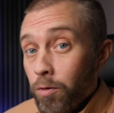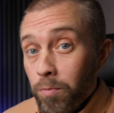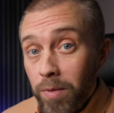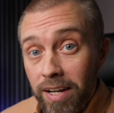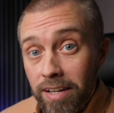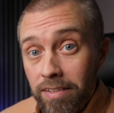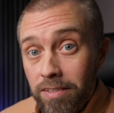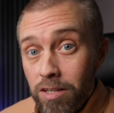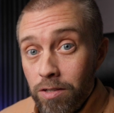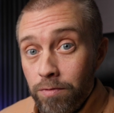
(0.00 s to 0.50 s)
you
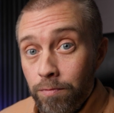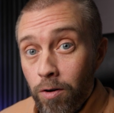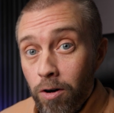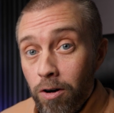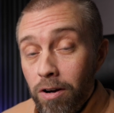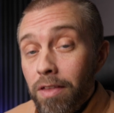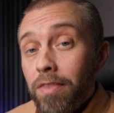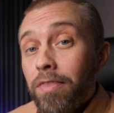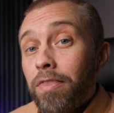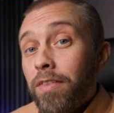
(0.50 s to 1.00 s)
made it this
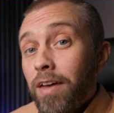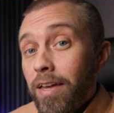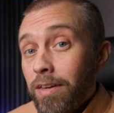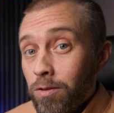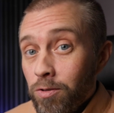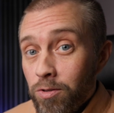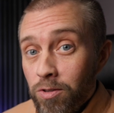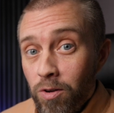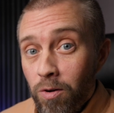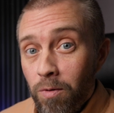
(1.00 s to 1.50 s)
far,
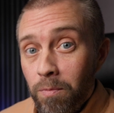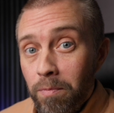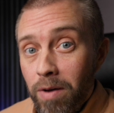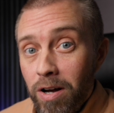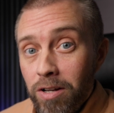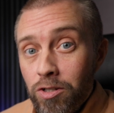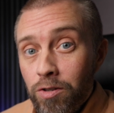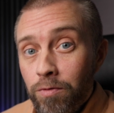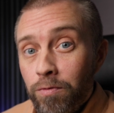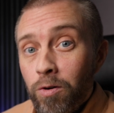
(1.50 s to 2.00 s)
thank you so
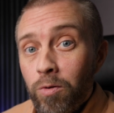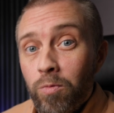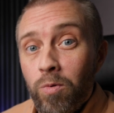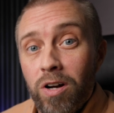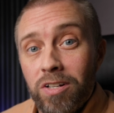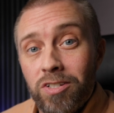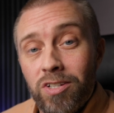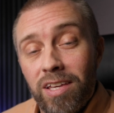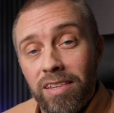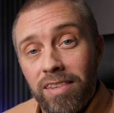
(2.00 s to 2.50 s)
much for
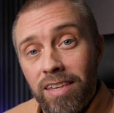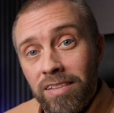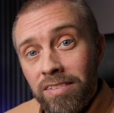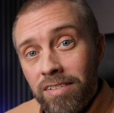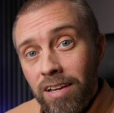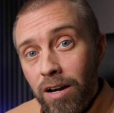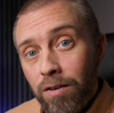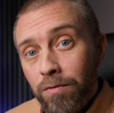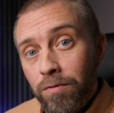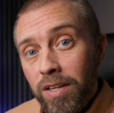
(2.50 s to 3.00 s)
watching the
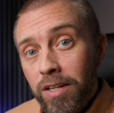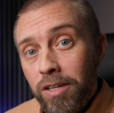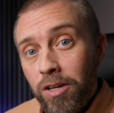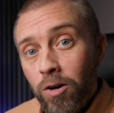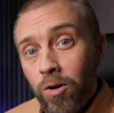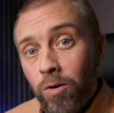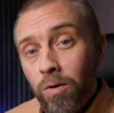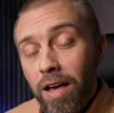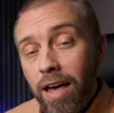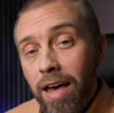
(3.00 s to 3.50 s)
entire
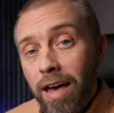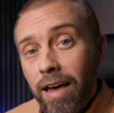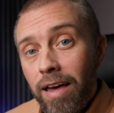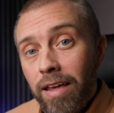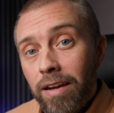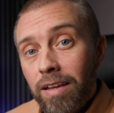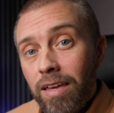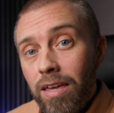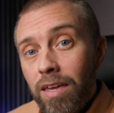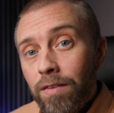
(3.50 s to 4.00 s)
video,
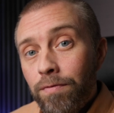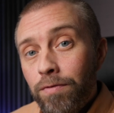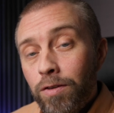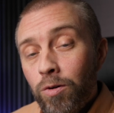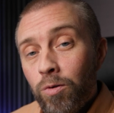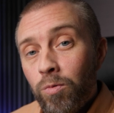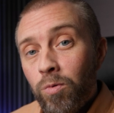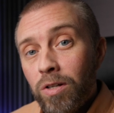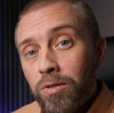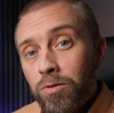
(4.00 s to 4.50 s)
and if
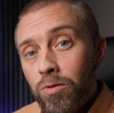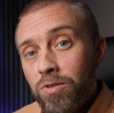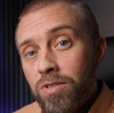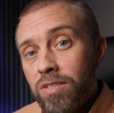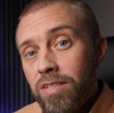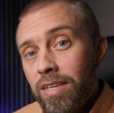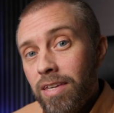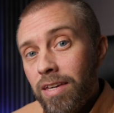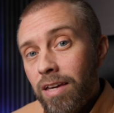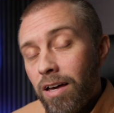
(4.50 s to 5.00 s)
you want to
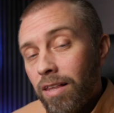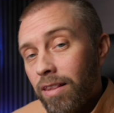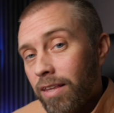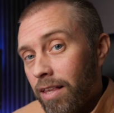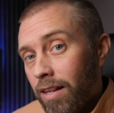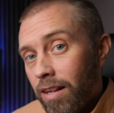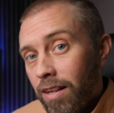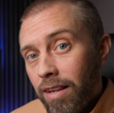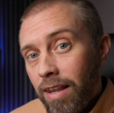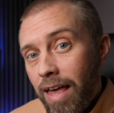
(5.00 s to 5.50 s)
see a
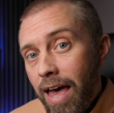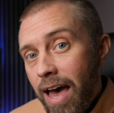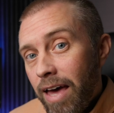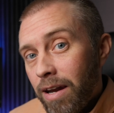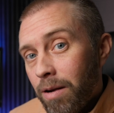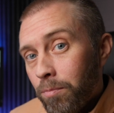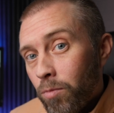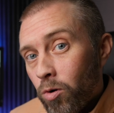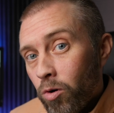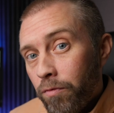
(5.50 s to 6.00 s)
little
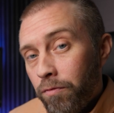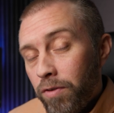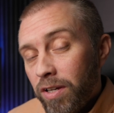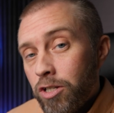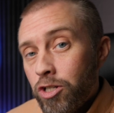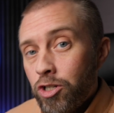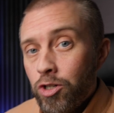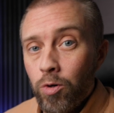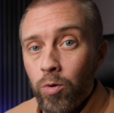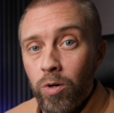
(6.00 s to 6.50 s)
anamorphic
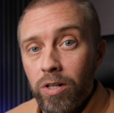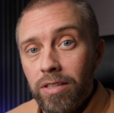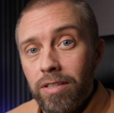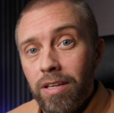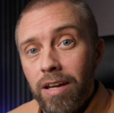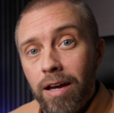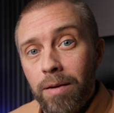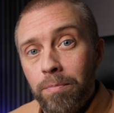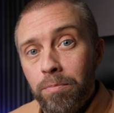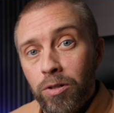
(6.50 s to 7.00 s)
short
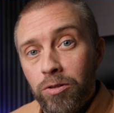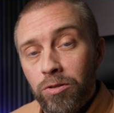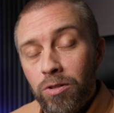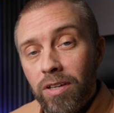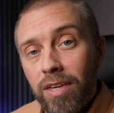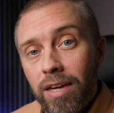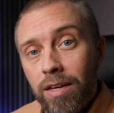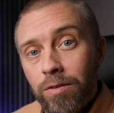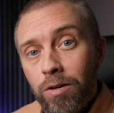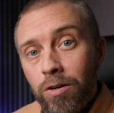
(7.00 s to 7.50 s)
that I put
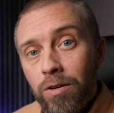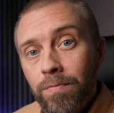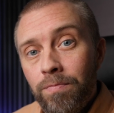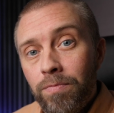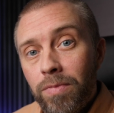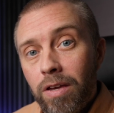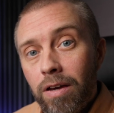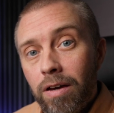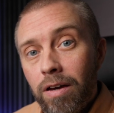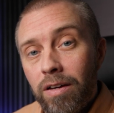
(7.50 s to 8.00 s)
together,
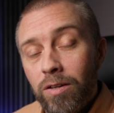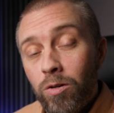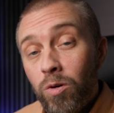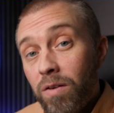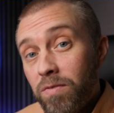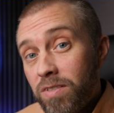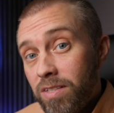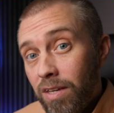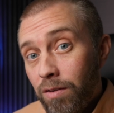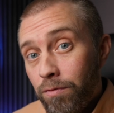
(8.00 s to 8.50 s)
you
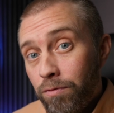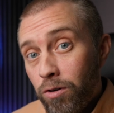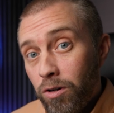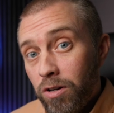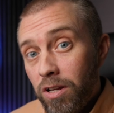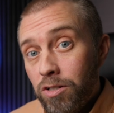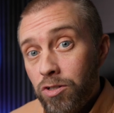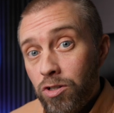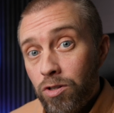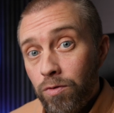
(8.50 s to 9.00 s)
have seen
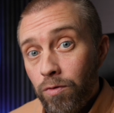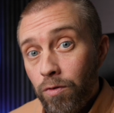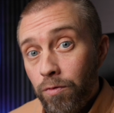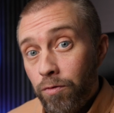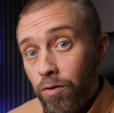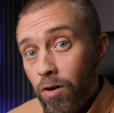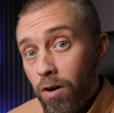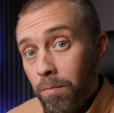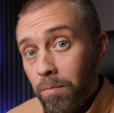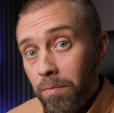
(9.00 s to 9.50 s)
footage
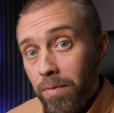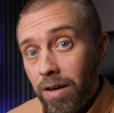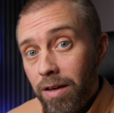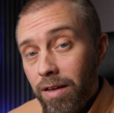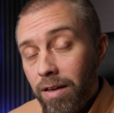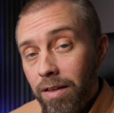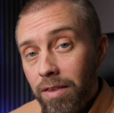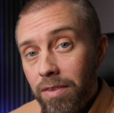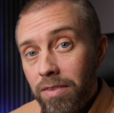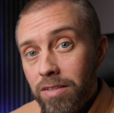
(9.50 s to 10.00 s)
from
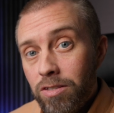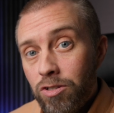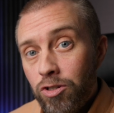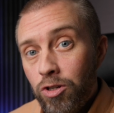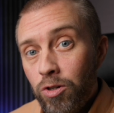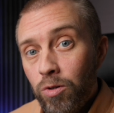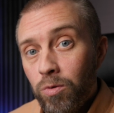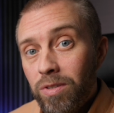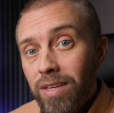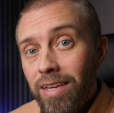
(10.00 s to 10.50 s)
this
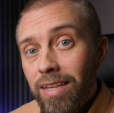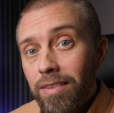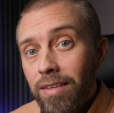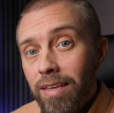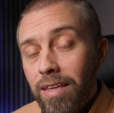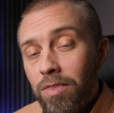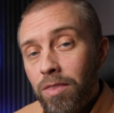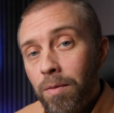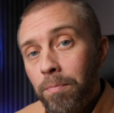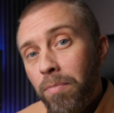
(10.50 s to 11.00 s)
shoot
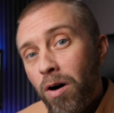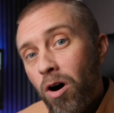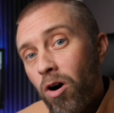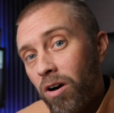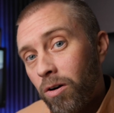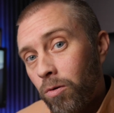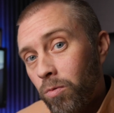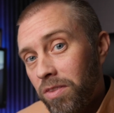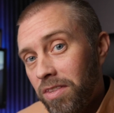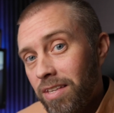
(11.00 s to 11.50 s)
in the
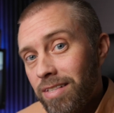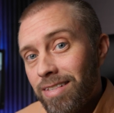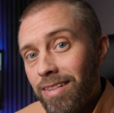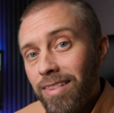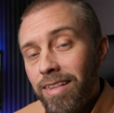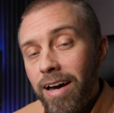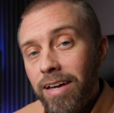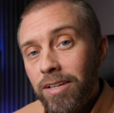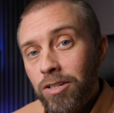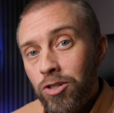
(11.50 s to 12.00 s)
park with this
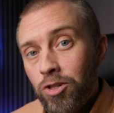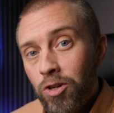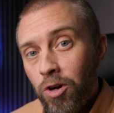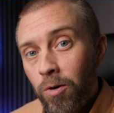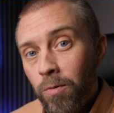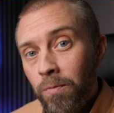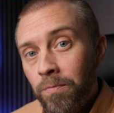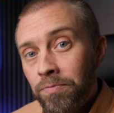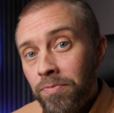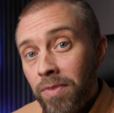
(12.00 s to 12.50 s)
light
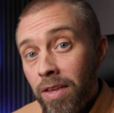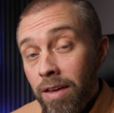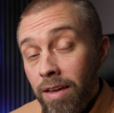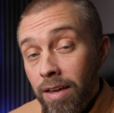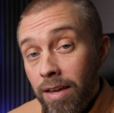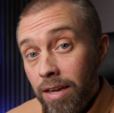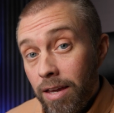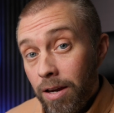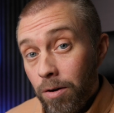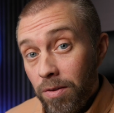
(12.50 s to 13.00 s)
show
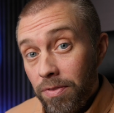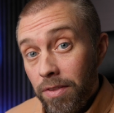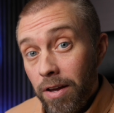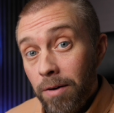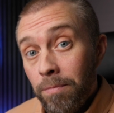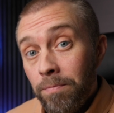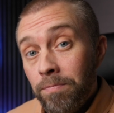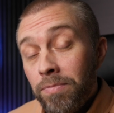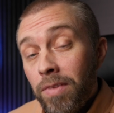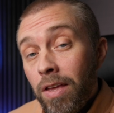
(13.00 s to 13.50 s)
here and there.